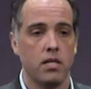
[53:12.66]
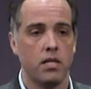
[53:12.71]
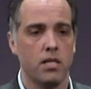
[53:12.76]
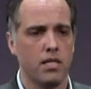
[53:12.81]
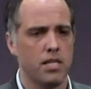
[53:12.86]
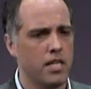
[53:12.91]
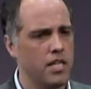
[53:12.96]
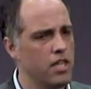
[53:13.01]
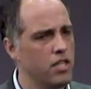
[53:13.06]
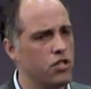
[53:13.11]

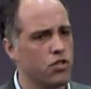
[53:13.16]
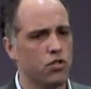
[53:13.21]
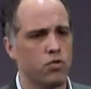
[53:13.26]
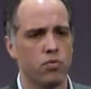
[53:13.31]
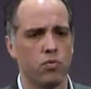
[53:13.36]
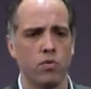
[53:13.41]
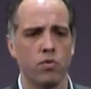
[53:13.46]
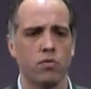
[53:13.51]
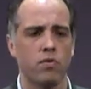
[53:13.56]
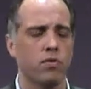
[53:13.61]
Teach
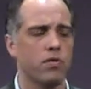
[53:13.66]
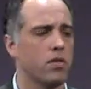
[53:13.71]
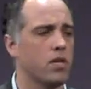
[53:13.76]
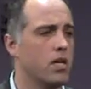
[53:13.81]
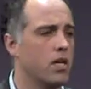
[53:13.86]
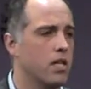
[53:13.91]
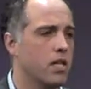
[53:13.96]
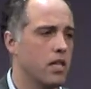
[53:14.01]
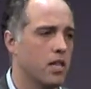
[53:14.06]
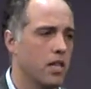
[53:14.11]
truth,
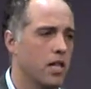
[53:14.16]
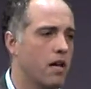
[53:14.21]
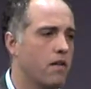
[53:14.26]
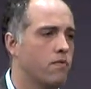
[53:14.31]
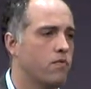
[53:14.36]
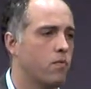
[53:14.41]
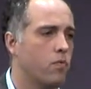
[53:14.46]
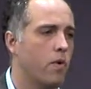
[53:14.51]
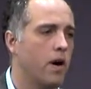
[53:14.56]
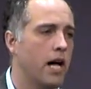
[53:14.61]

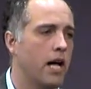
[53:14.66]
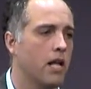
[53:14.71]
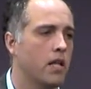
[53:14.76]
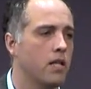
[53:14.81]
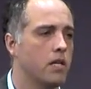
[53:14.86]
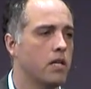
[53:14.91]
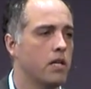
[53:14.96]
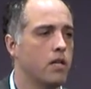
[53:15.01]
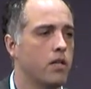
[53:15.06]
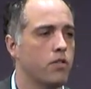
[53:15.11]
love well.
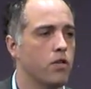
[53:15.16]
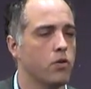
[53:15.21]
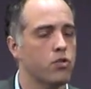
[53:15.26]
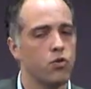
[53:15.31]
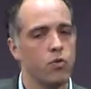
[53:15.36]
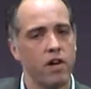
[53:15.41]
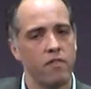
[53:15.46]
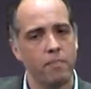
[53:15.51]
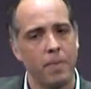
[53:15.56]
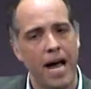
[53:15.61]
Those
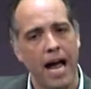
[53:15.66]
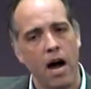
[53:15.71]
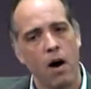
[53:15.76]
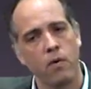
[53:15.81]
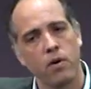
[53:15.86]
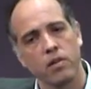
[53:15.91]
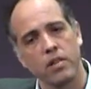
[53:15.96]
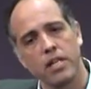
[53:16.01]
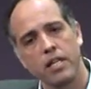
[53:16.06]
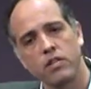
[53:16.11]
who have
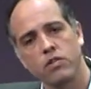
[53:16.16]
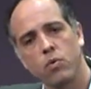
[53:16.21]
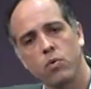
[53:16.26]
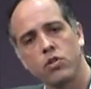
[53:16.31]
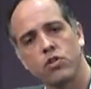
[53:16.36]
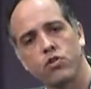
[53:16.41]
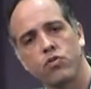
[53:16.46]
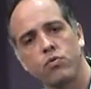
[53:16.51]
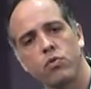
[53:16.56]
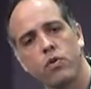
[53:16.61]
power lean toward
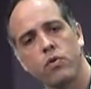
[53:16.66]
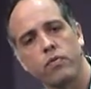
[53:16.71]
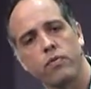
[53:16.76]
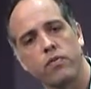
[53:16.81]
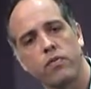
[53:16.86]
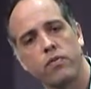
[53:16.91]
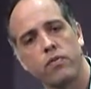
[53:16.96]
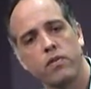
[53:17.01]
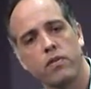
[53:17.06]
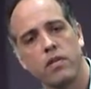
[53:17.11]

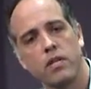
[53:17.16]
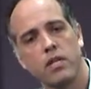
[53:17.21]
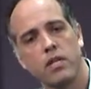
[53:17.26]
truth.